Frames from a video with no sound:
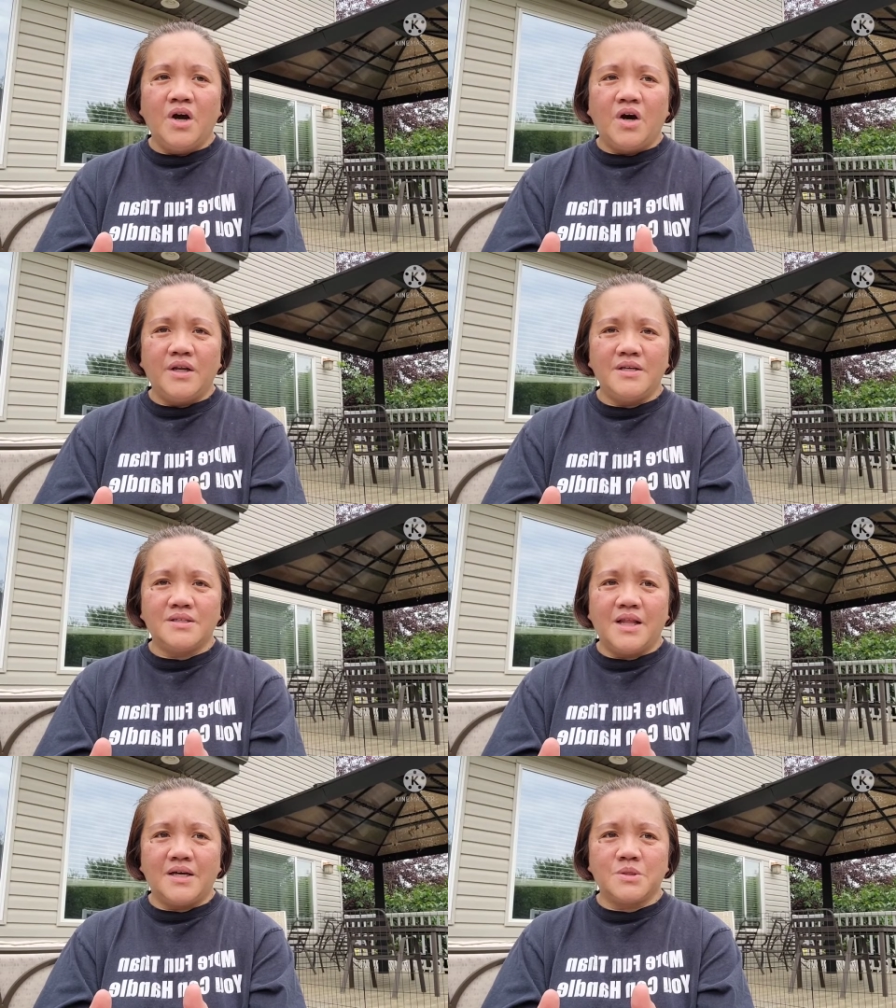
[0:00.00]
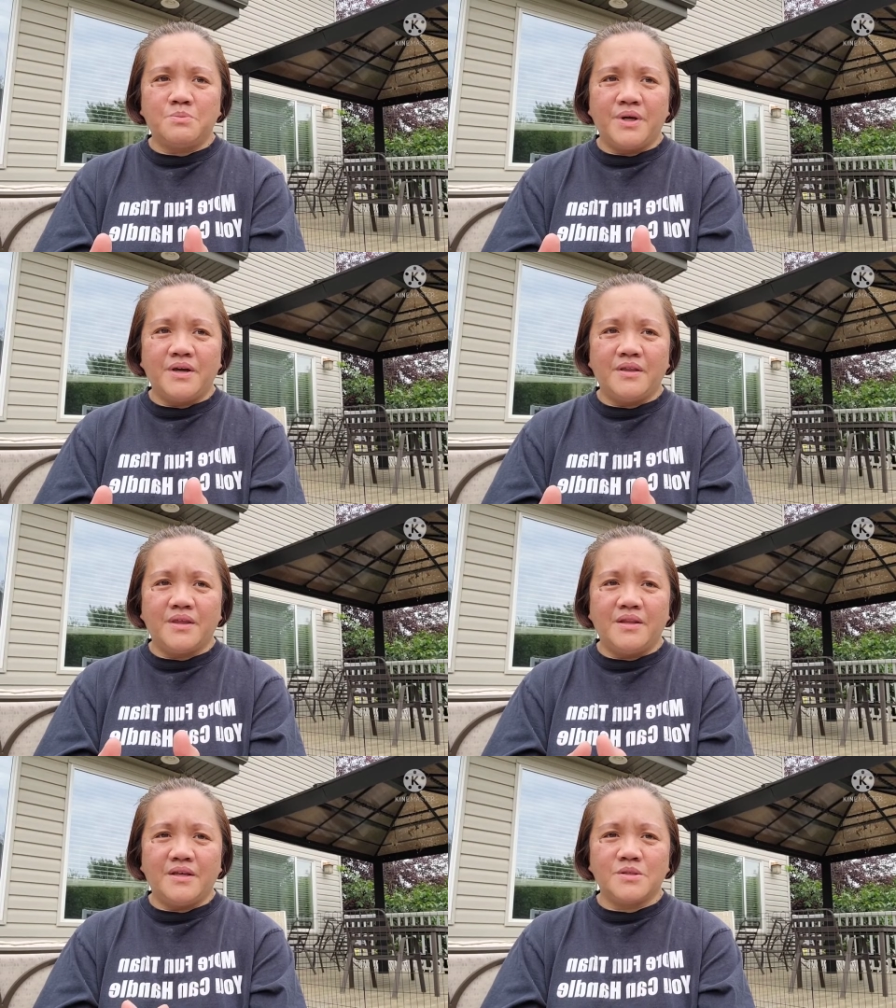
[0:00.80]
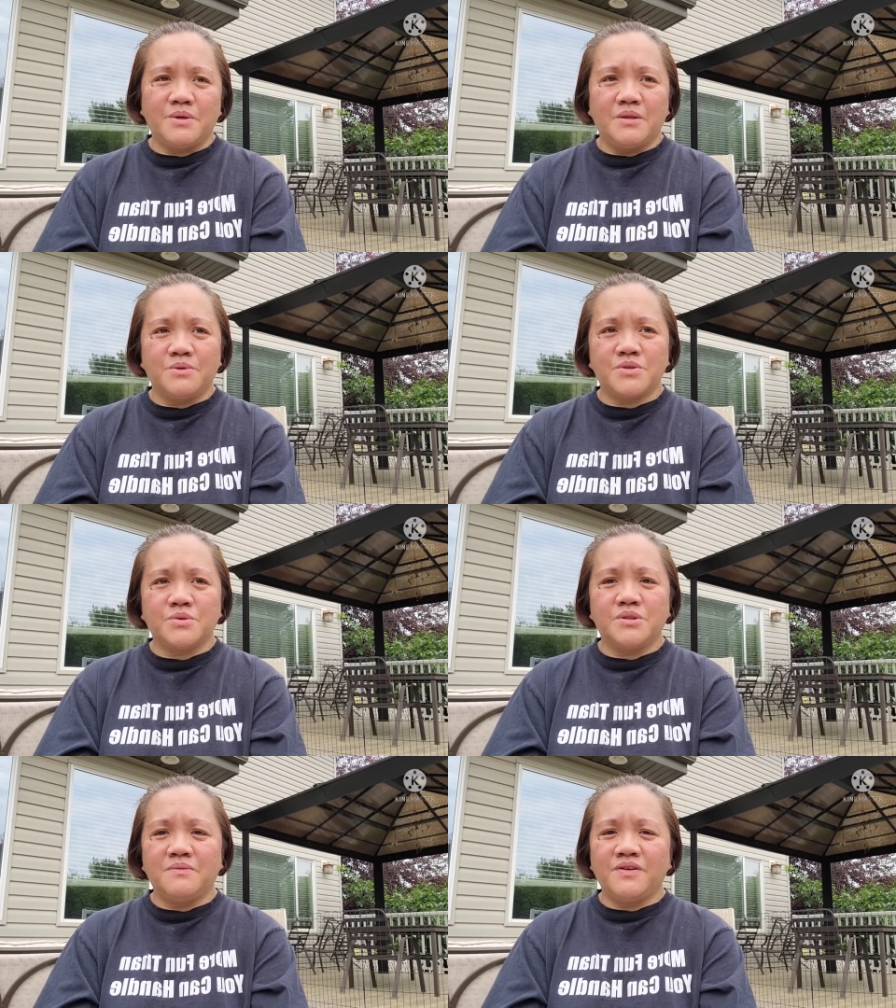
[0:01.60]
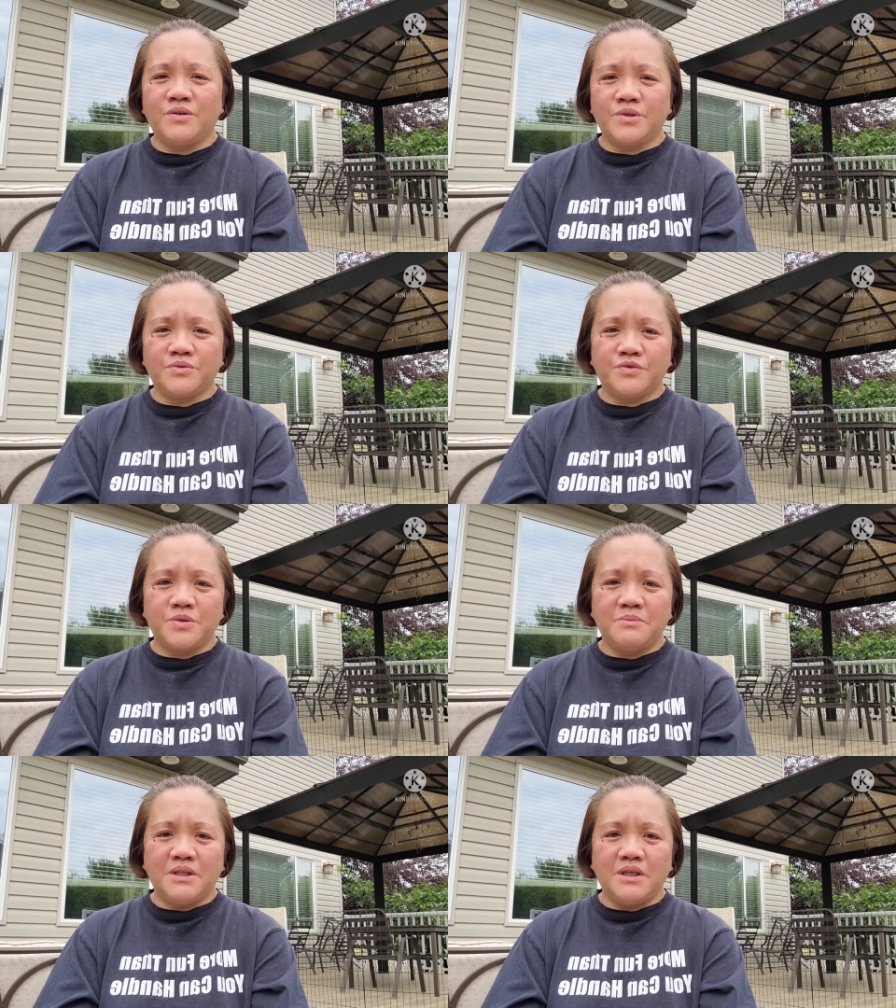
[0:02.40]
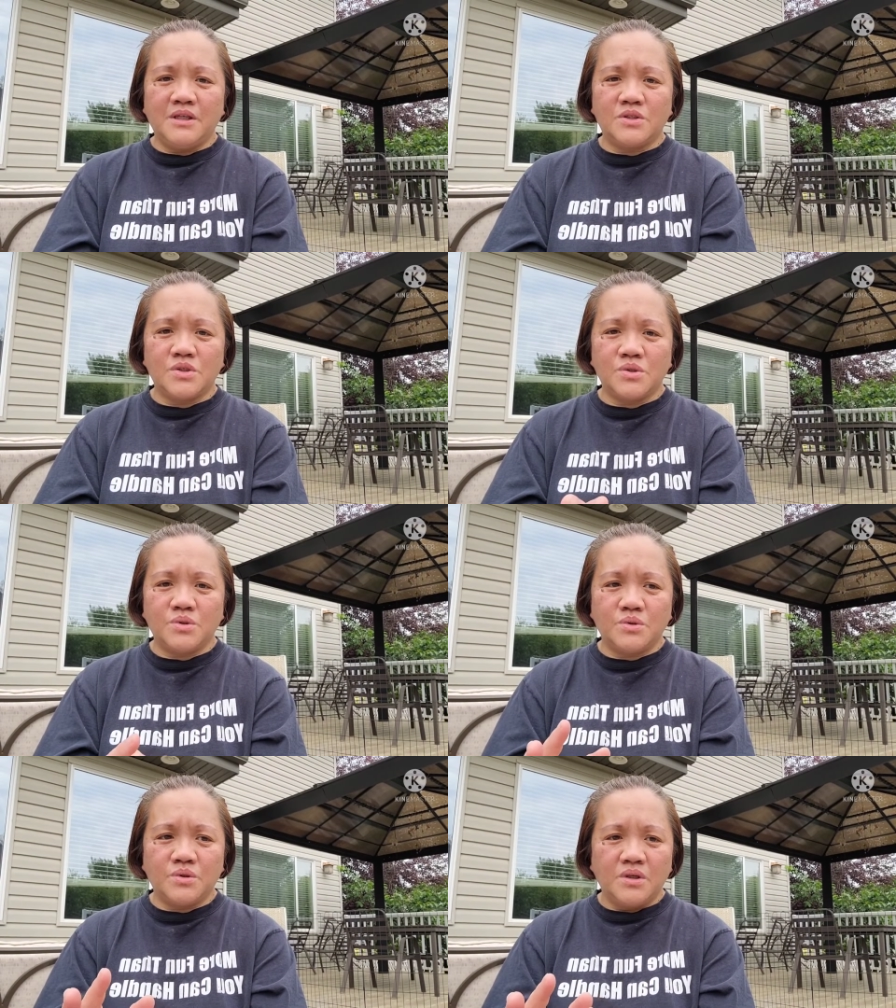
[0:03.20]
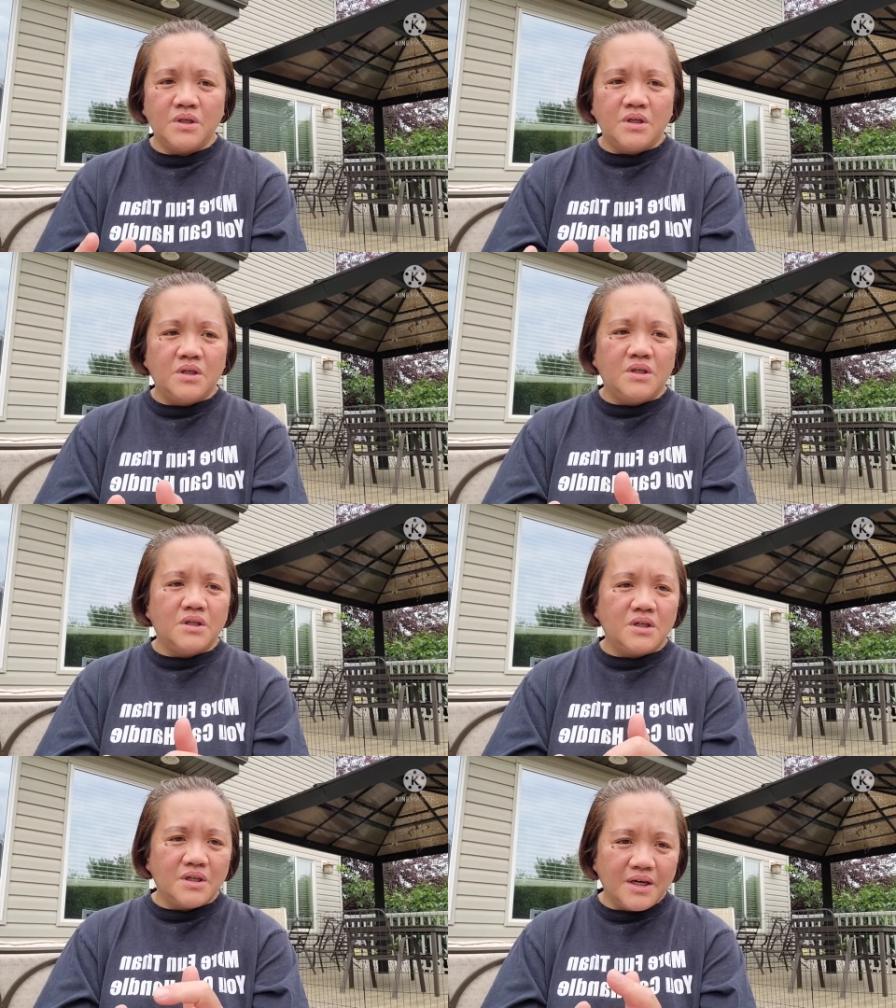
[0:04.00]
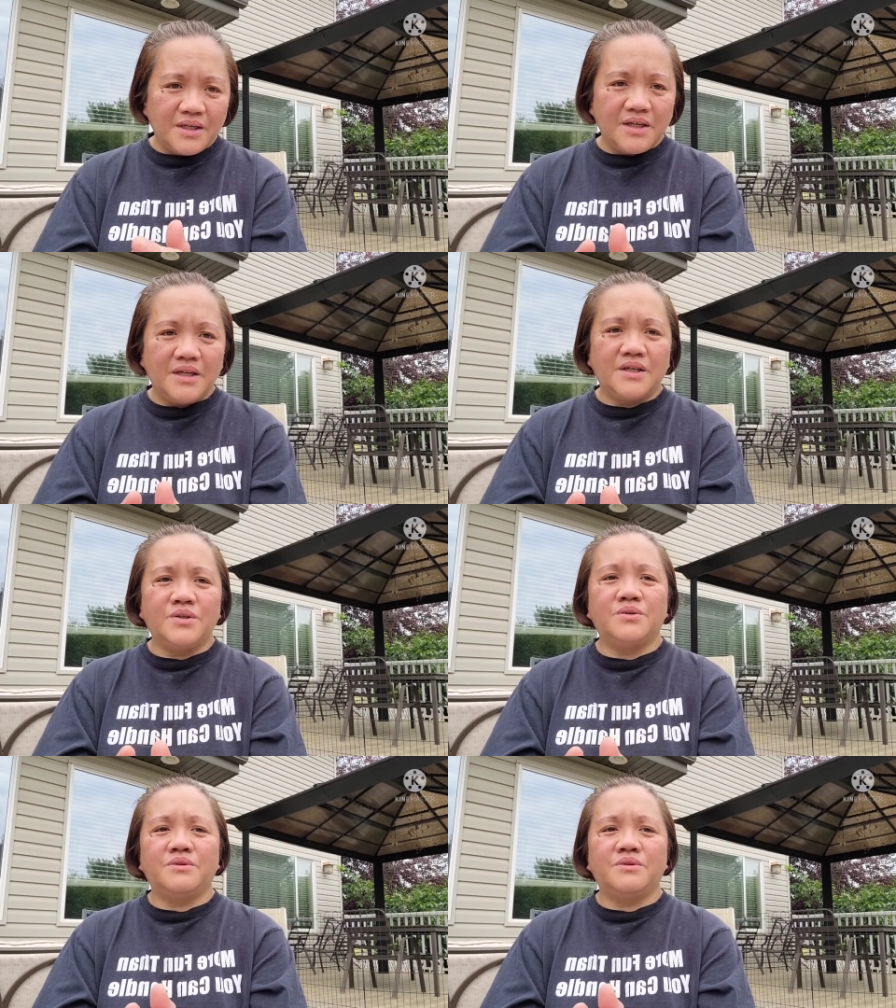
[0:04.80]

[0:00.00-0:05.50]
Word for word: on his last breath and that's why it was so difficult for me to kind of like you know